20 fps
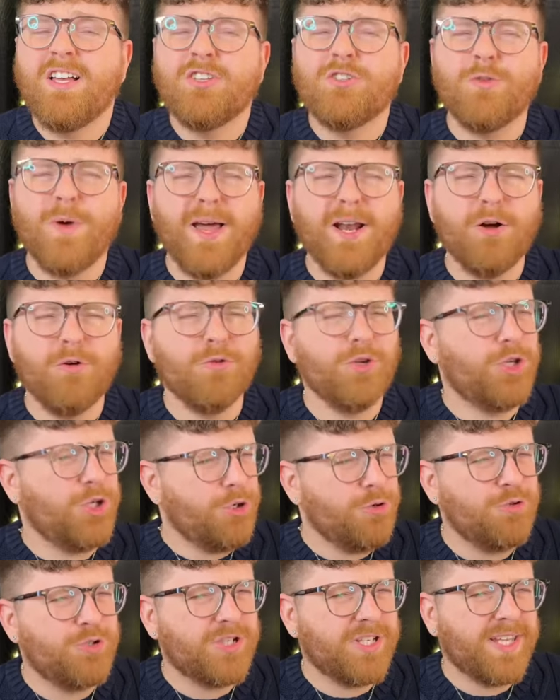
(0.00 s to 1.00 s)
So I don't
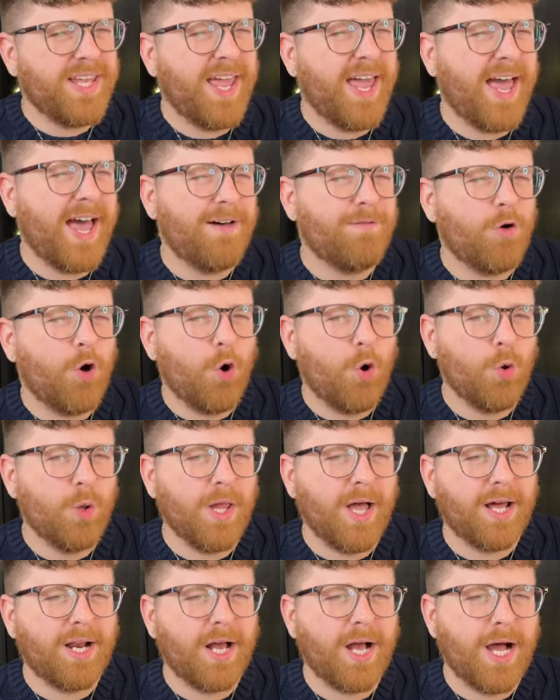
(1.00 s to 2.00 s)
usually have a whole
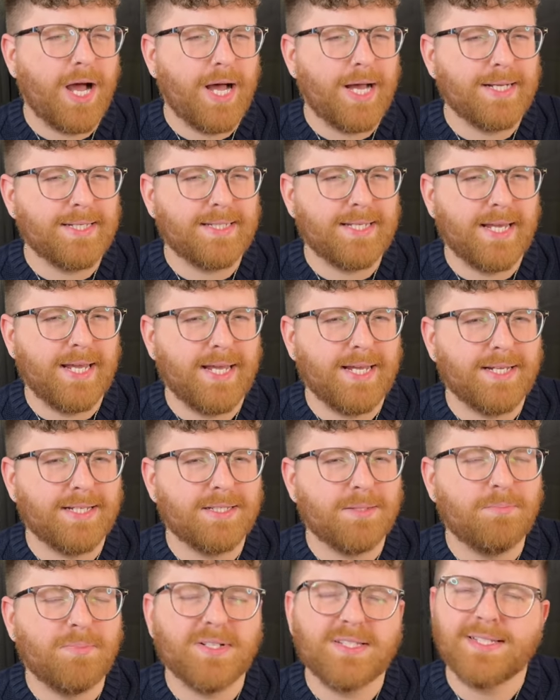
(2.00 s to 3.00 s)
lot of hot takes,
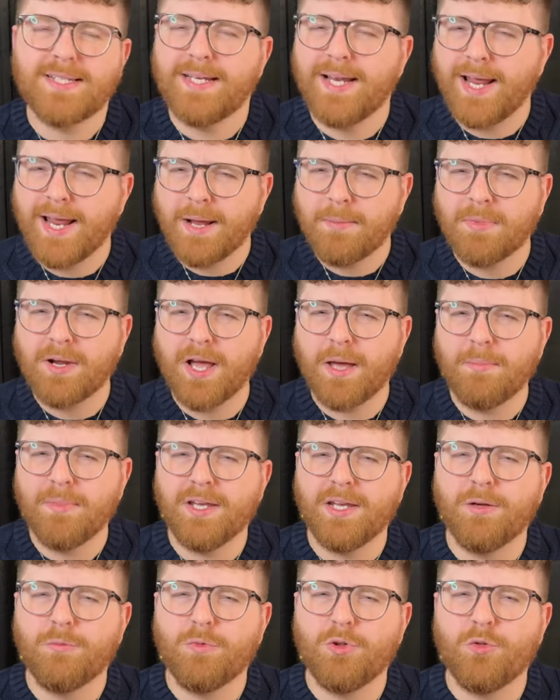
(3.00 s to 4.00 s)
but today I'm coming
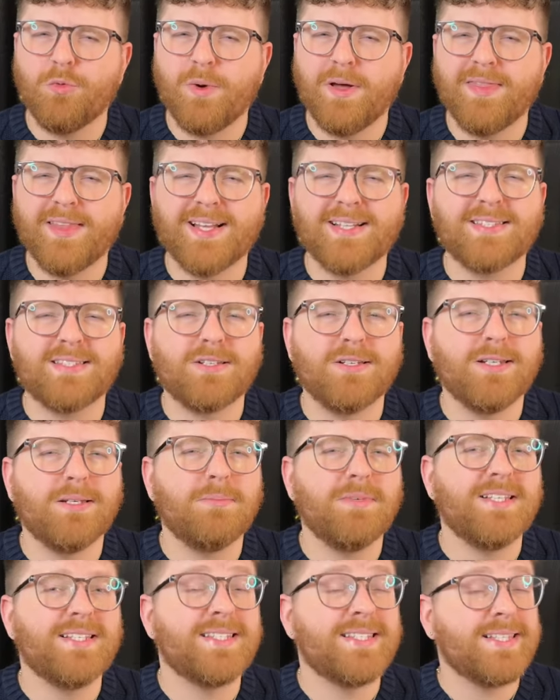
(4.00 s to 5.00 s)
in with one that's going to
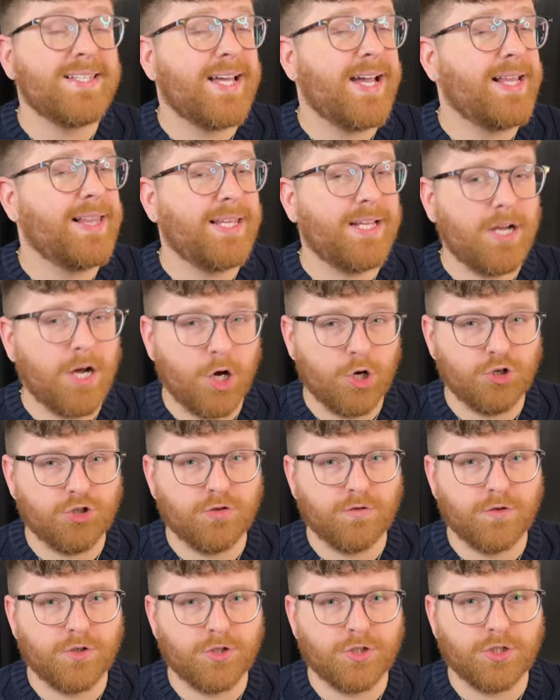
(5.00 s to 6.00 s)
be slightly
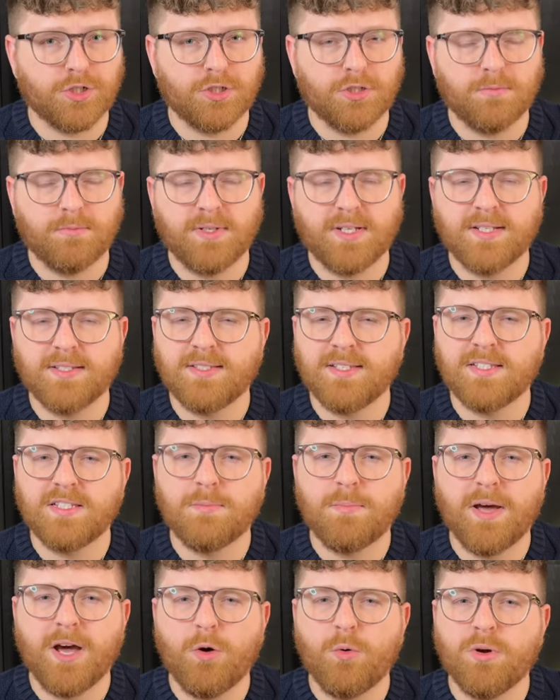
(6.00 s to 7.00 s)
controversial because it's
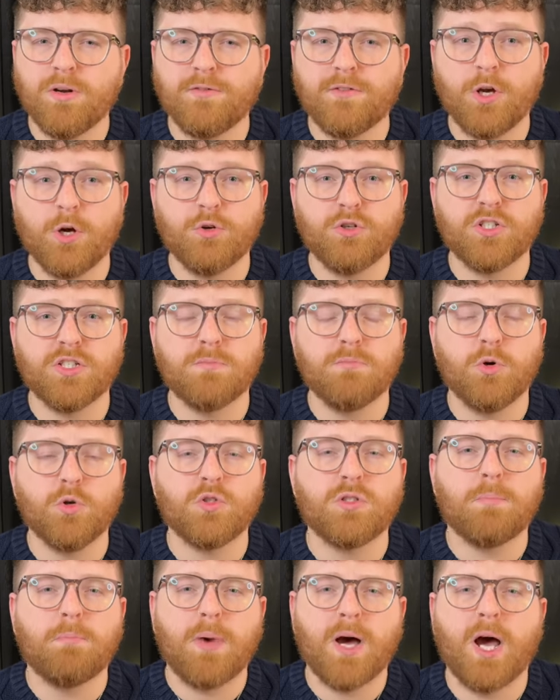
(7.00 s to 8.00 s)
about one of Coach's
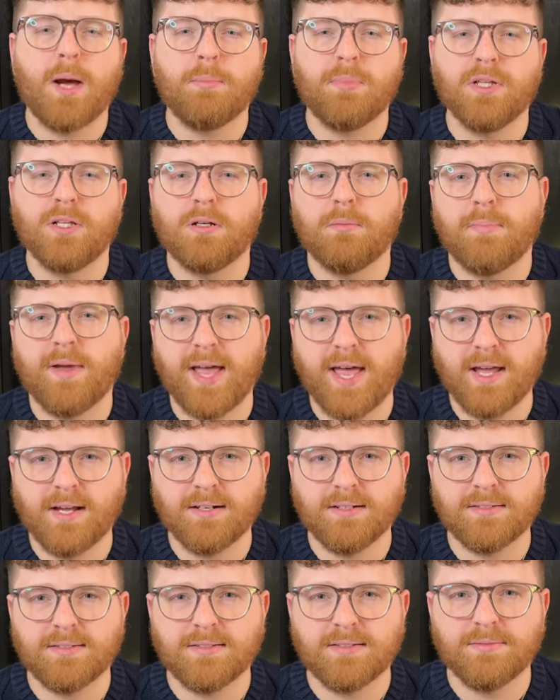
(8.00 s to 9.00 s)
most popular
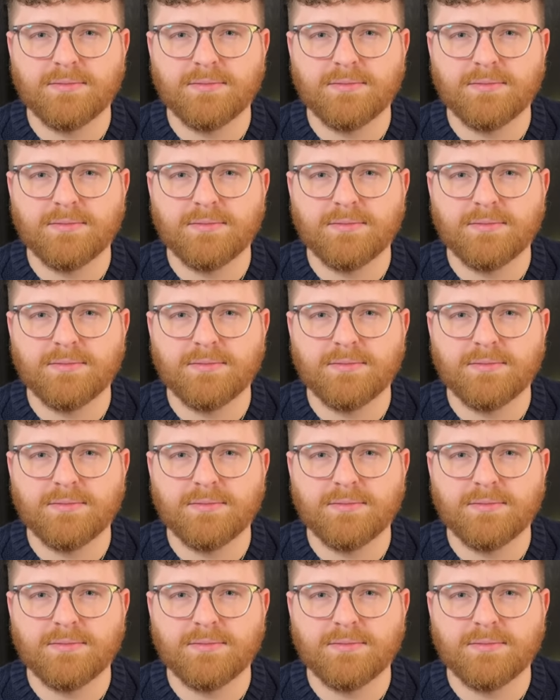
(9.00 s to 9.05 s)
bags.